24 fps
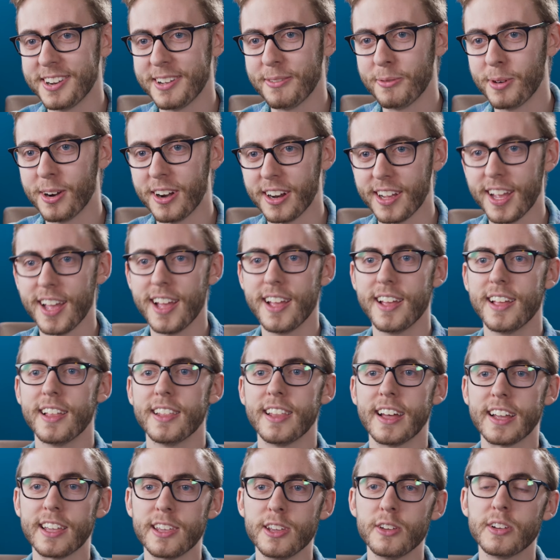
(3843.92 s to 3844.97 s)
any work.
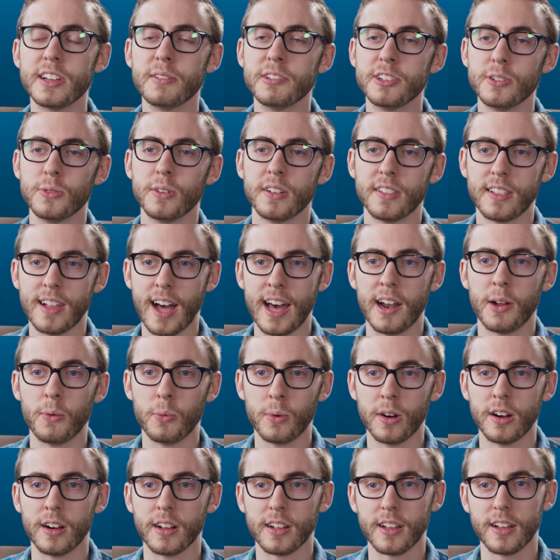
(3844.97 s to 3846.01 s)
Like, you can do a lot of
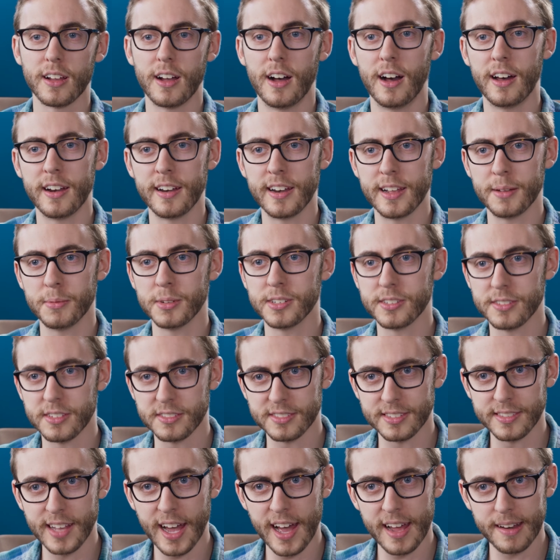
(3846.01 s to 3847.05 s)
work on an image
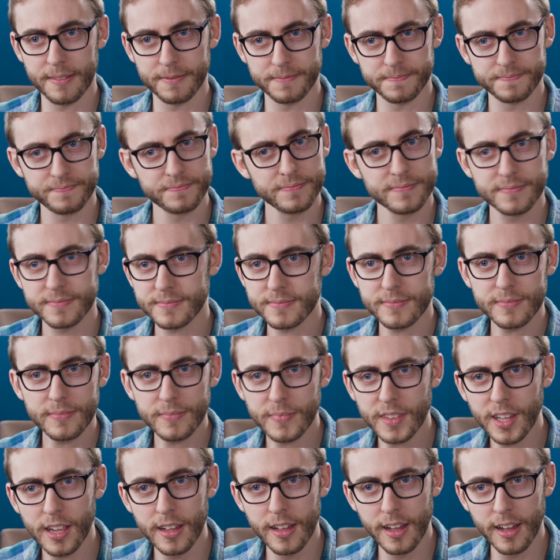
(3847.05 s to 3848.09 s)
that's not
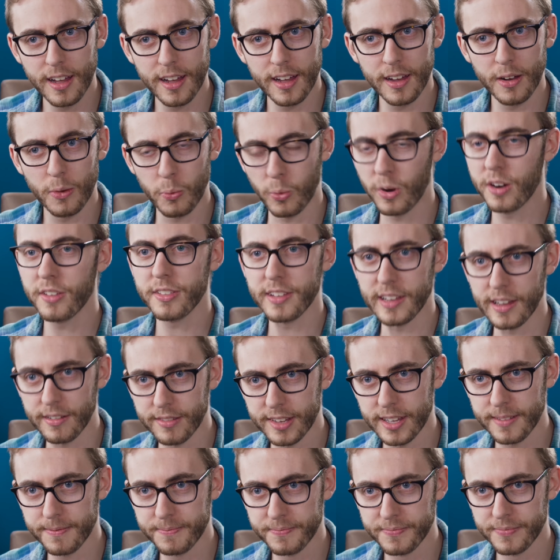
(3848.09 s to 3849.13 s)
worthy of
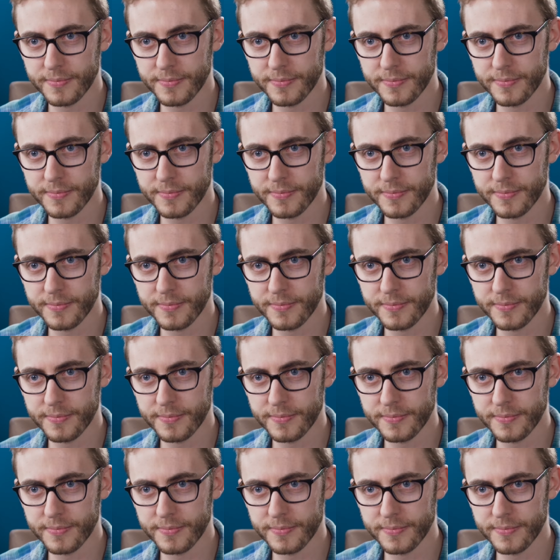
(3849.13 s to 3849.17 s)
it.